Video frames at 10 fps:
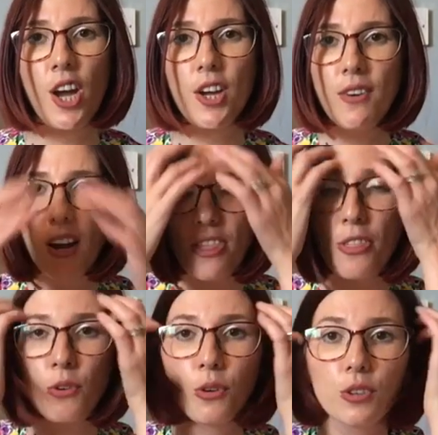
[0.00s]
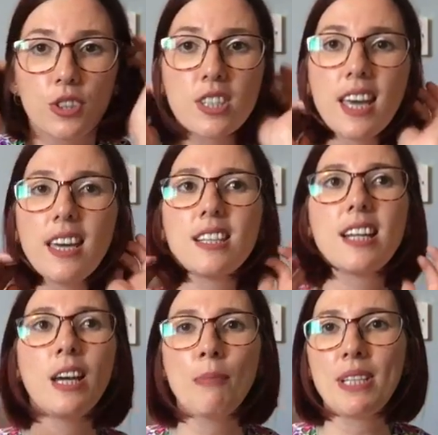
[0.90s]
I thought it's a
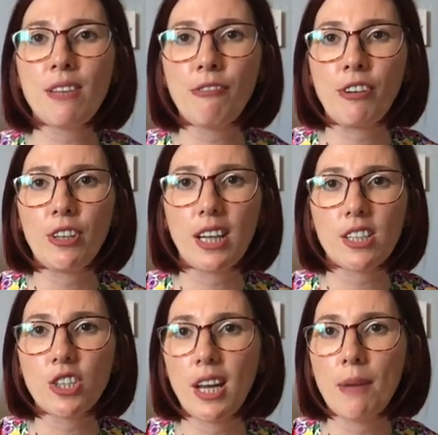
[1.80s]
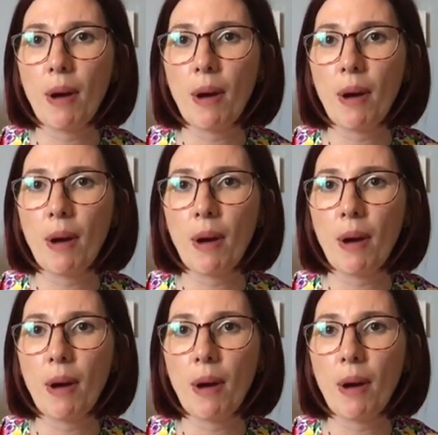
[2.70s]
little bit different actually,